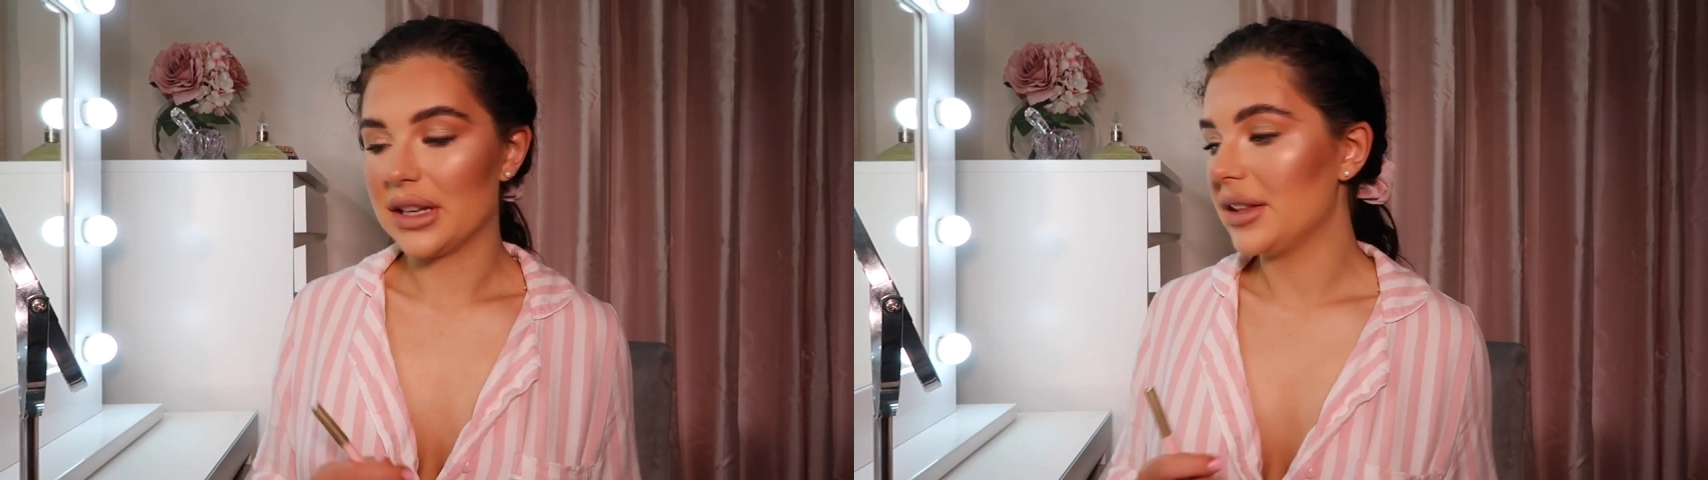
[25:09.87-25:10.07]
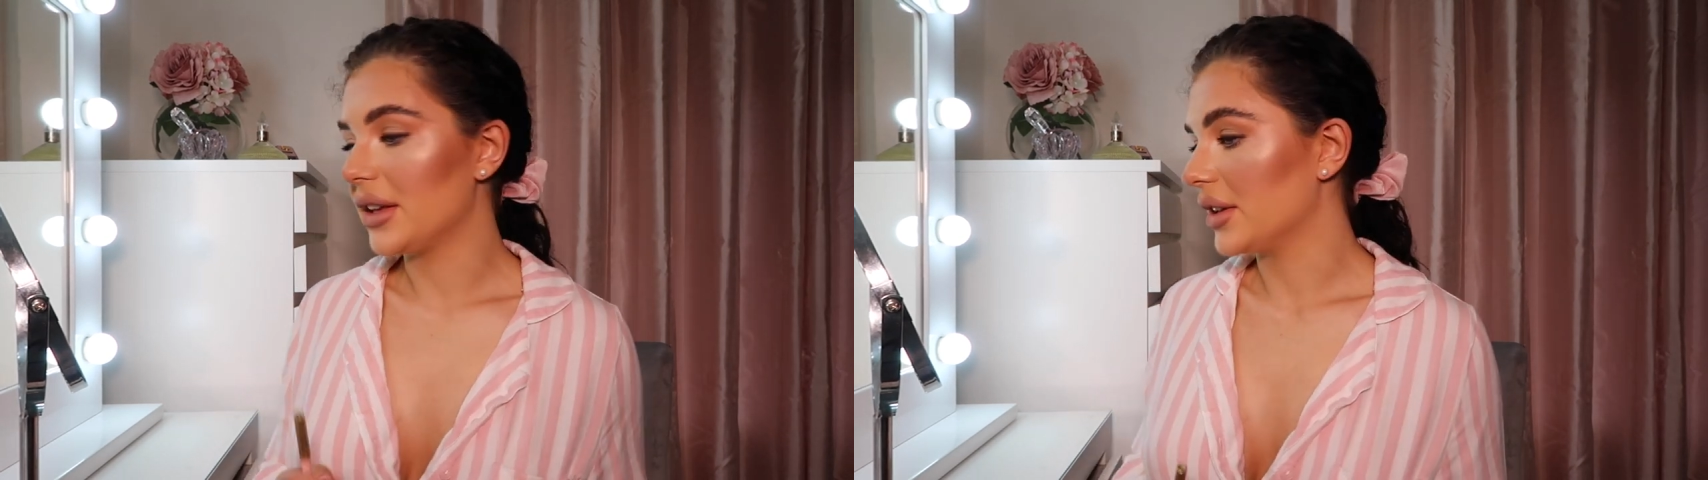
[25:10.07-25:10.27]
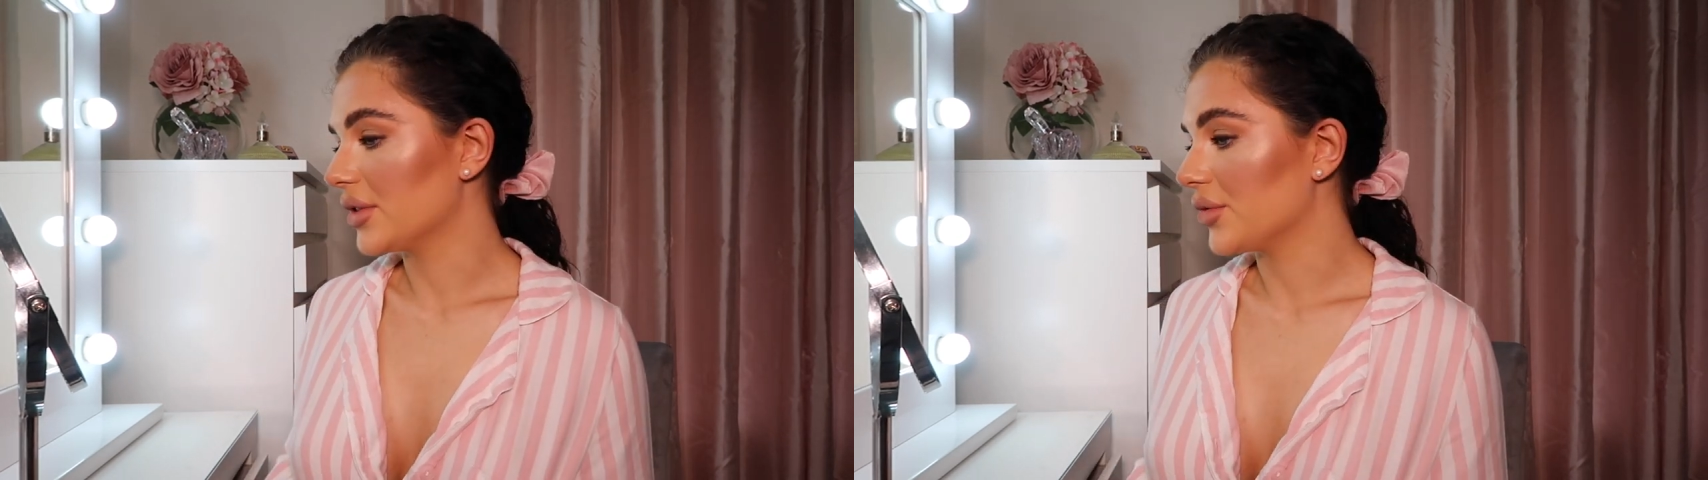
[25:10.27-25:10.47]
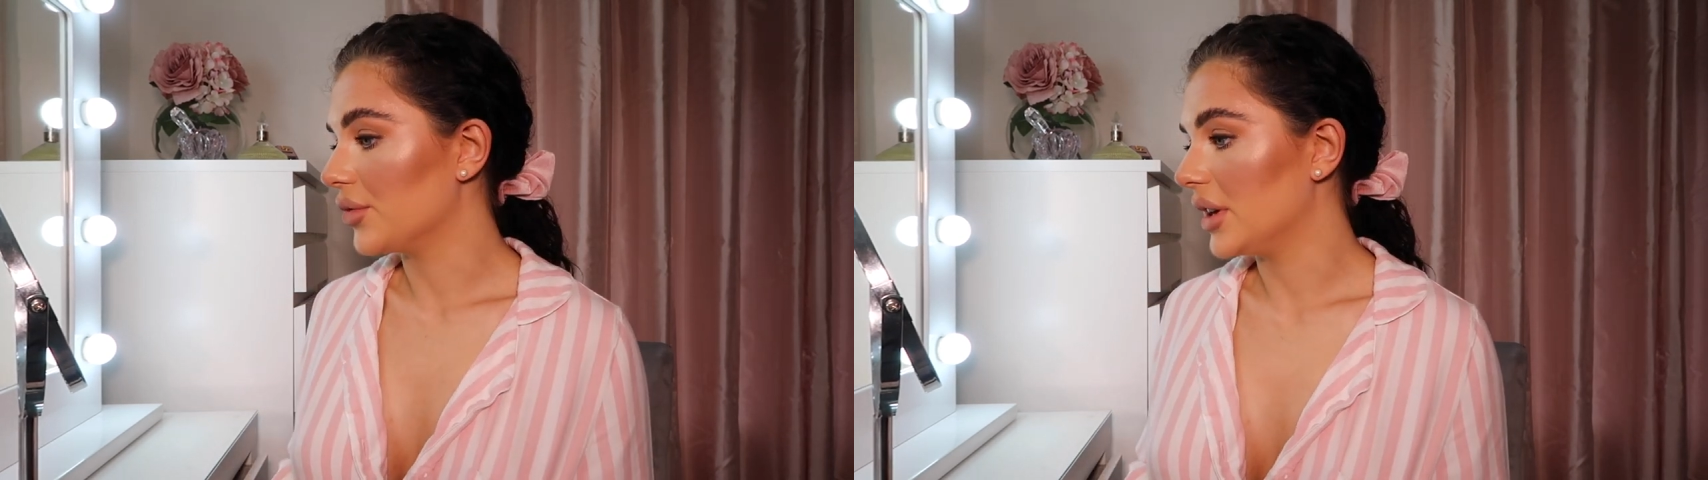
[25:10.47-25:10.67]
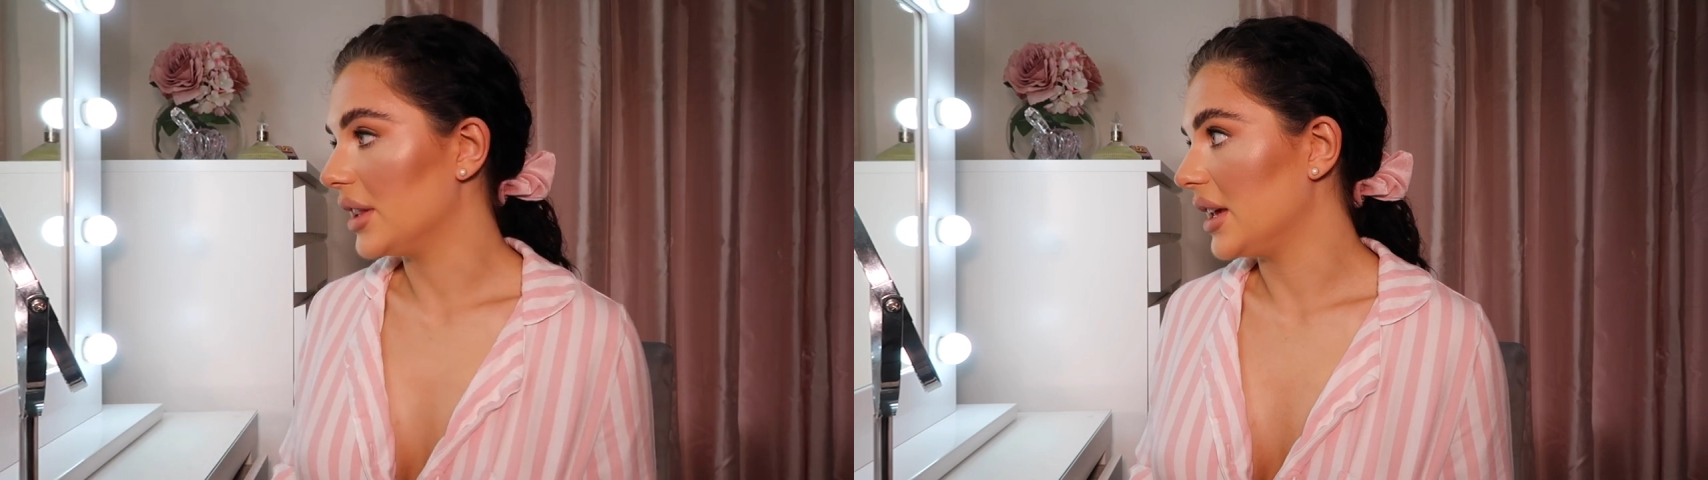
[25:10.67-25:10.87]
and I think it's
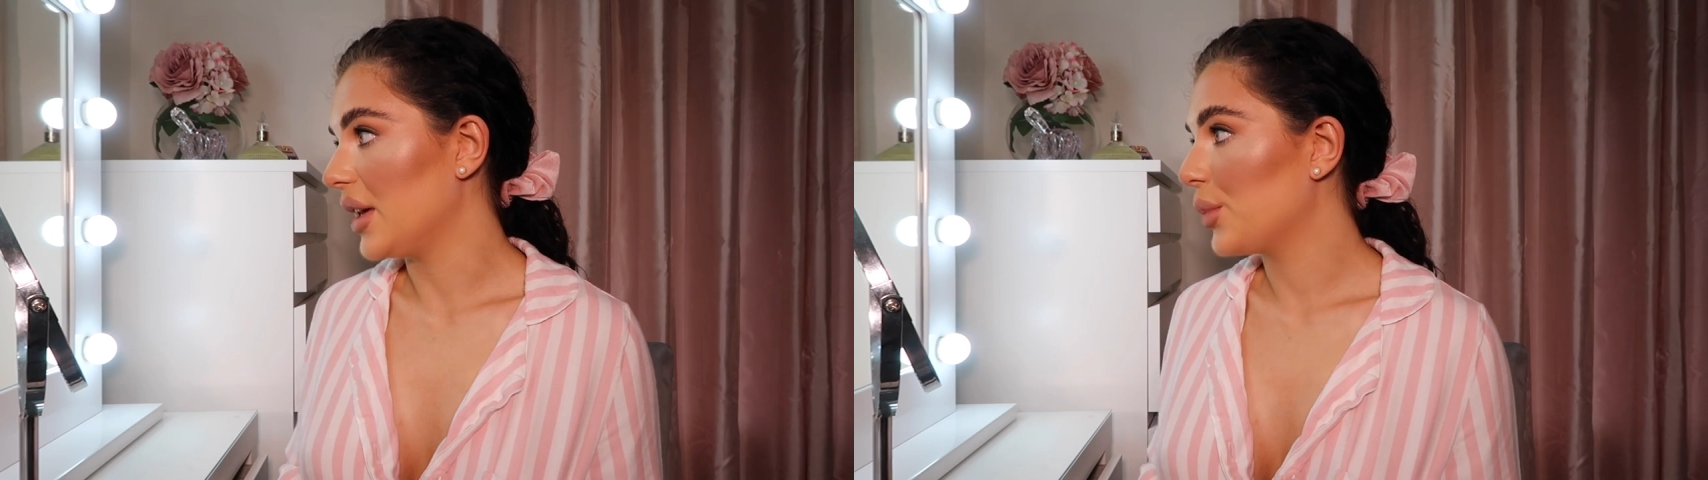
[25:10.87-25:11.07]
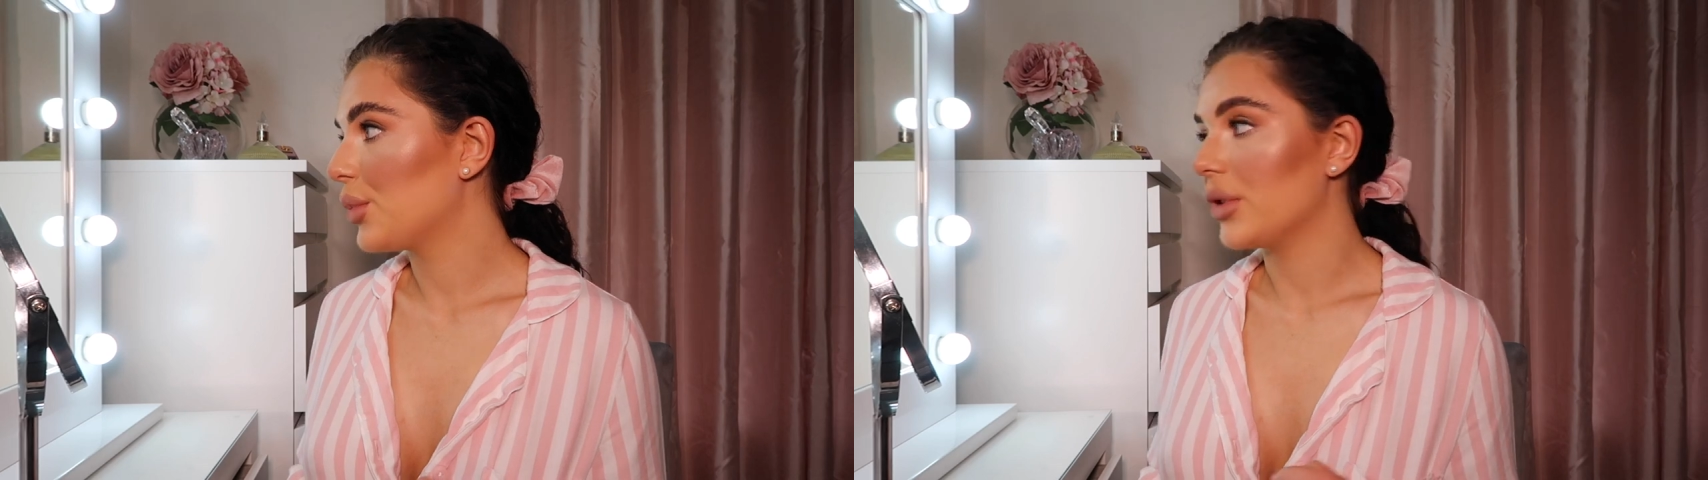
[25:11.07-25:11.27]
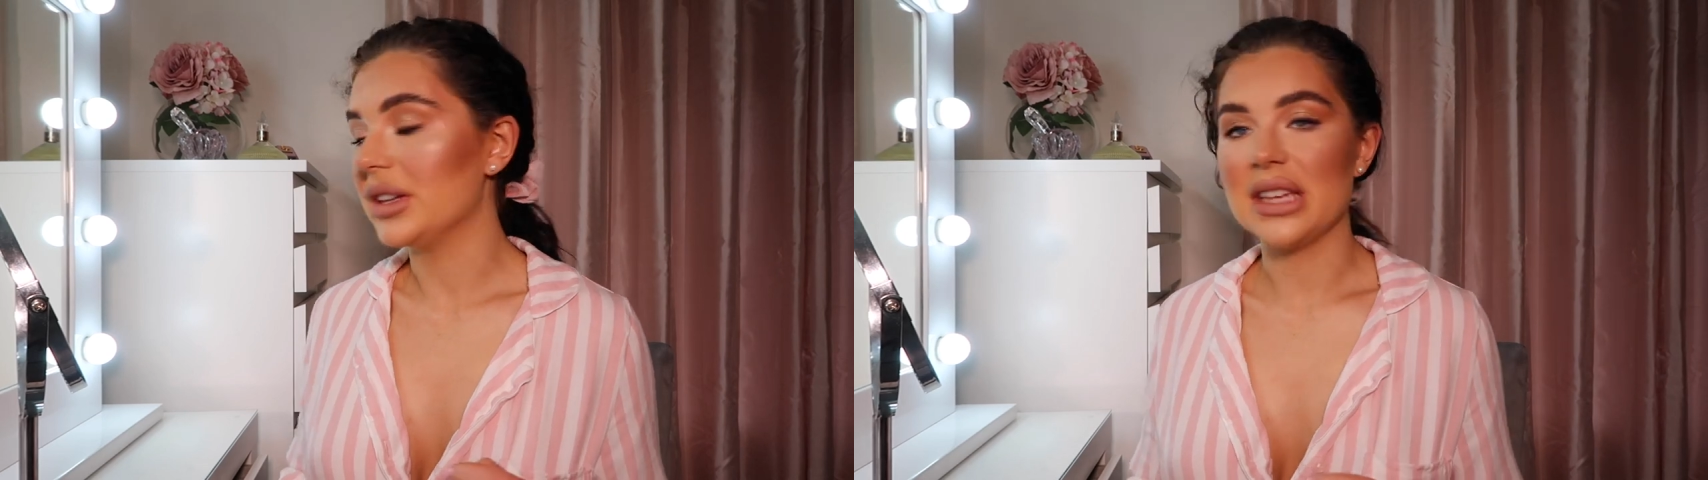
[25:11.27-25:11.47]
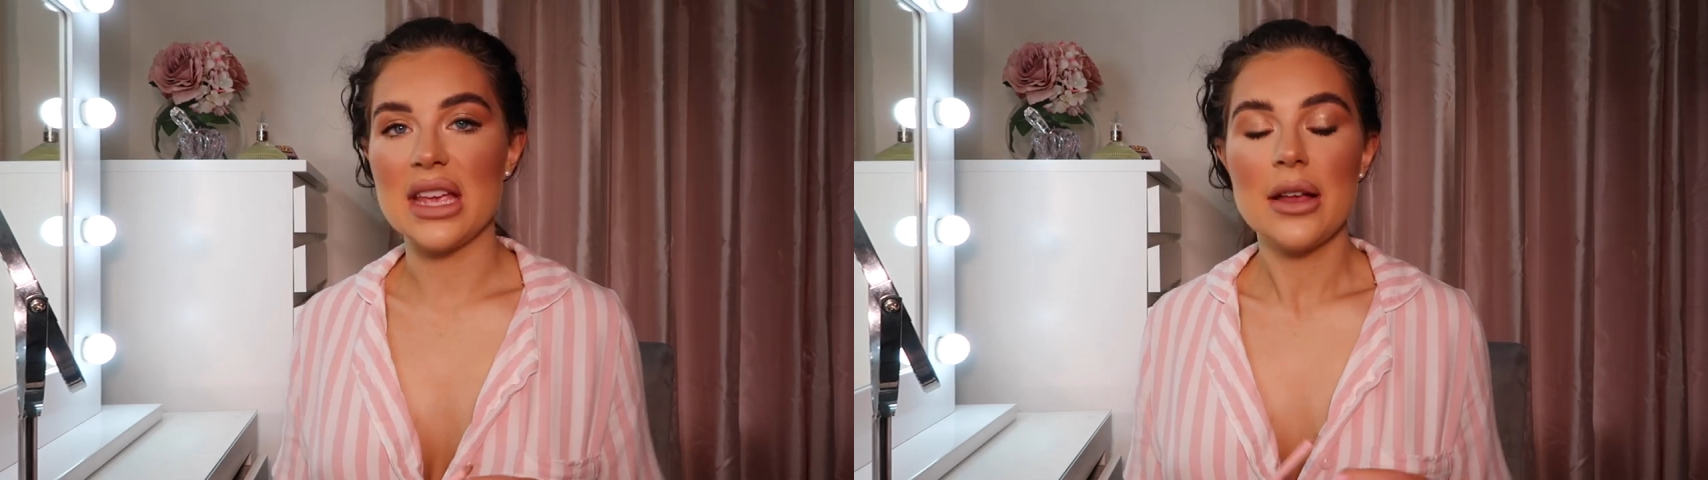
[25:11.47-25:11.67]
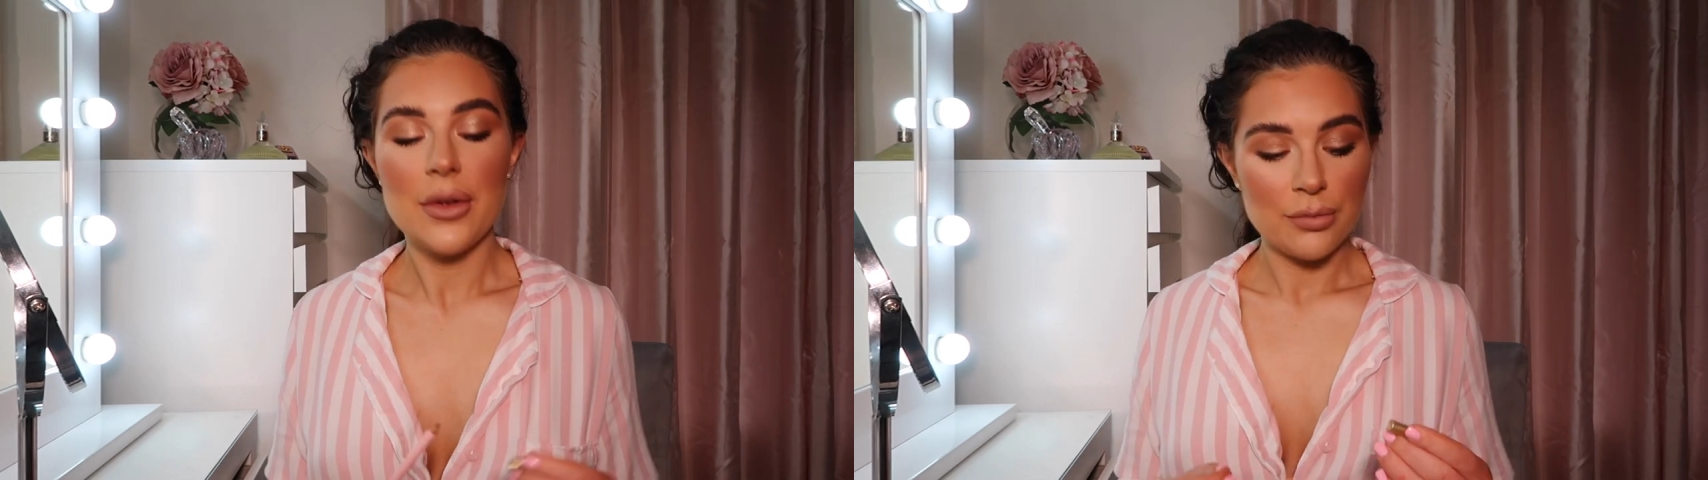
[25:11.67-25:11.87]
really pretty.